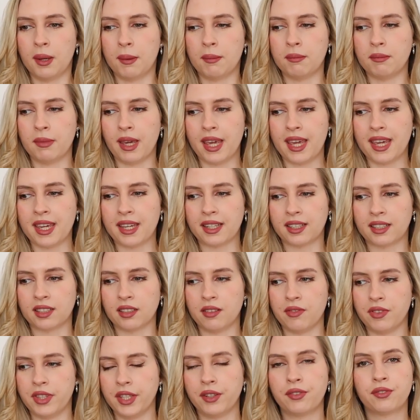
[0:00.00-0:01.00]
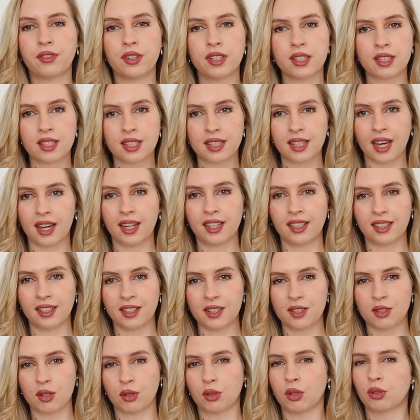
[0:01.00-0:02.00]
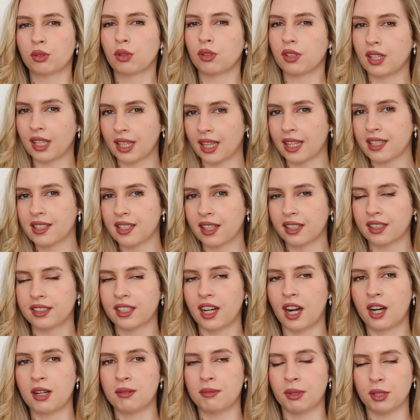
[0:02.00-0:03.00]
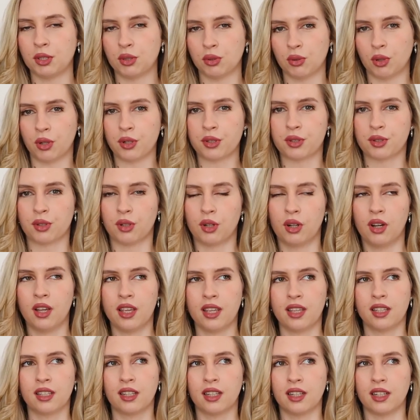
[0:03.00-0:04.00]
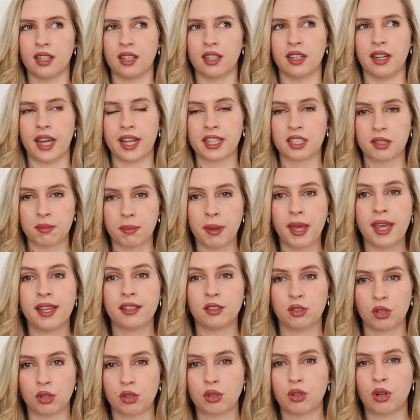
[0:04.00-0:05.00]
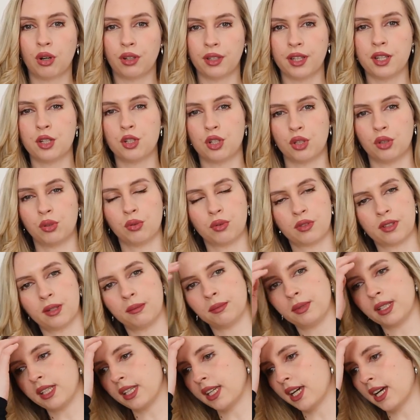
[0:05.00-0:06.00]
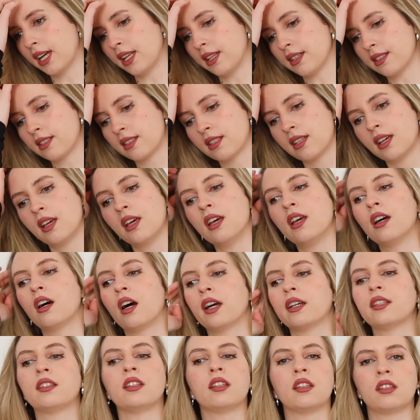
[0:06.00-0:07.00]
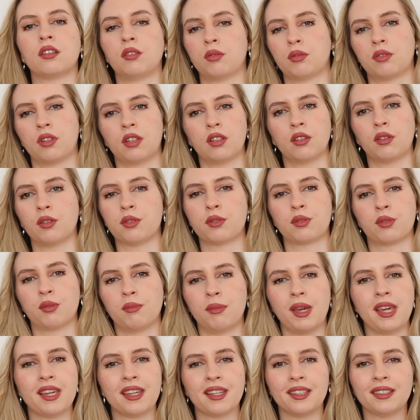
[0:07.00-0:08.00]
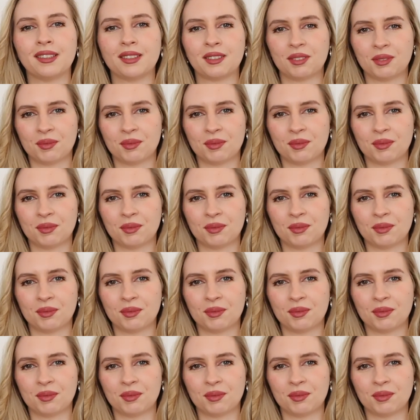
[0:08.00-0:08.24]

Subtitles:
make different styles, so not only classic guitar, but you also expand your knowledge and do something else. I think you can also make it